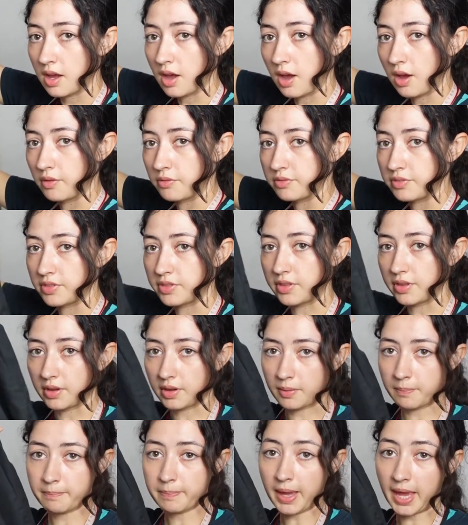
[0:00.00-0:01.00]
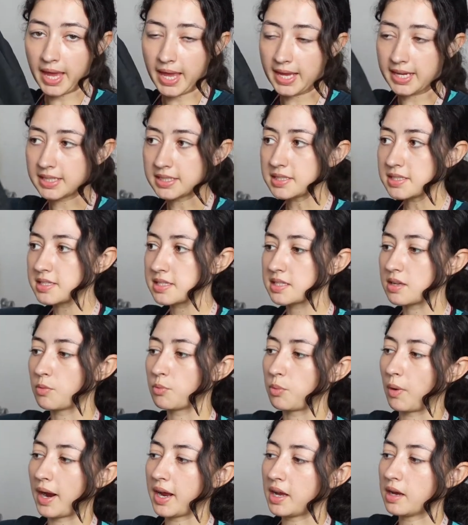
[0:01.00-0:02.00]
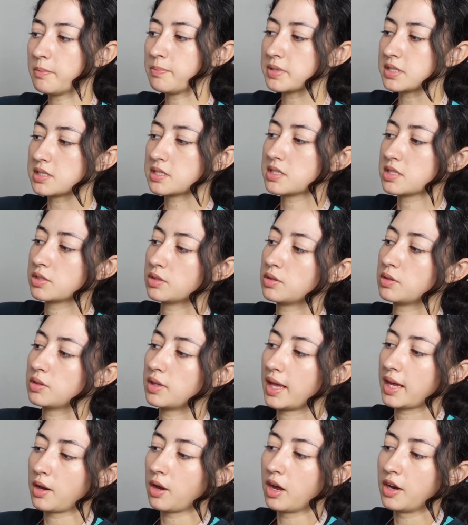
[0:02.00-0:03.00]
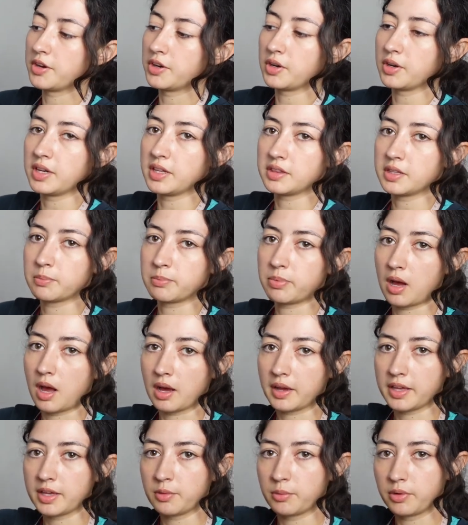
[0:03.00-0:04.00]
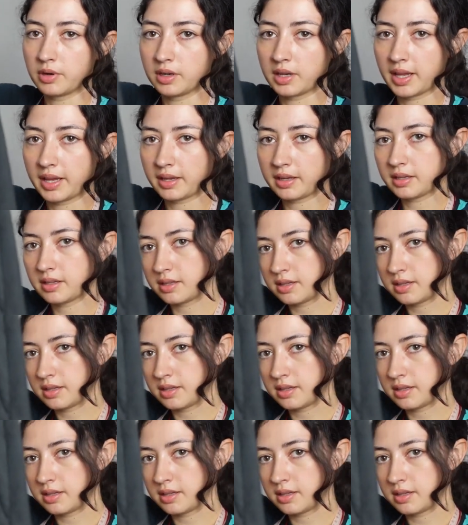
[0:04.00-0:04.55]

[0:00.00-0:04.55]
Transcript: of the pants right up until like underneath the pocket where like